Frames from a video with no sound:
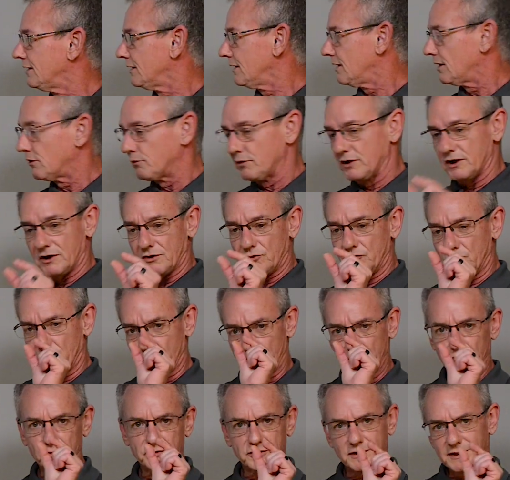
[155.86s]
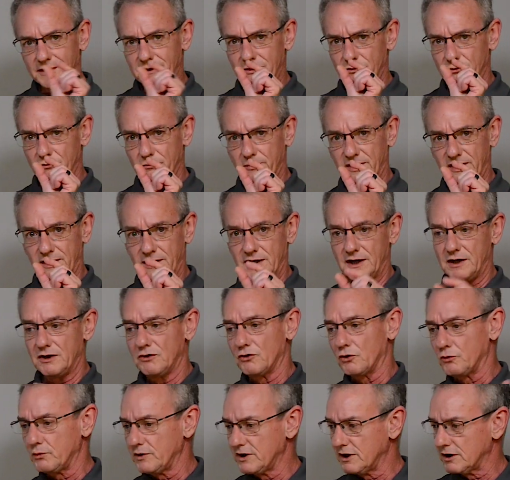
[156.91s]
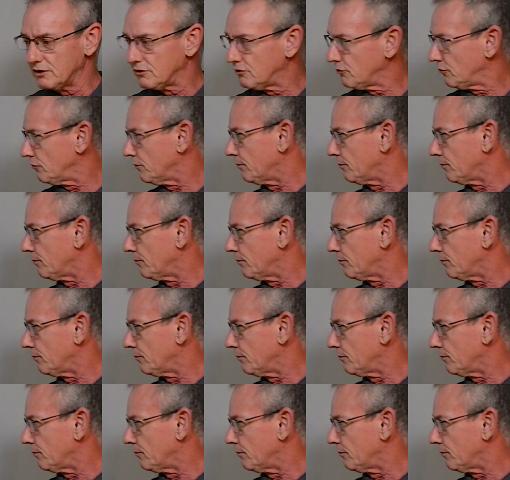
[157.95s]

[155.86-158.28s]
Are we going to do a real narrow band, or are we going to do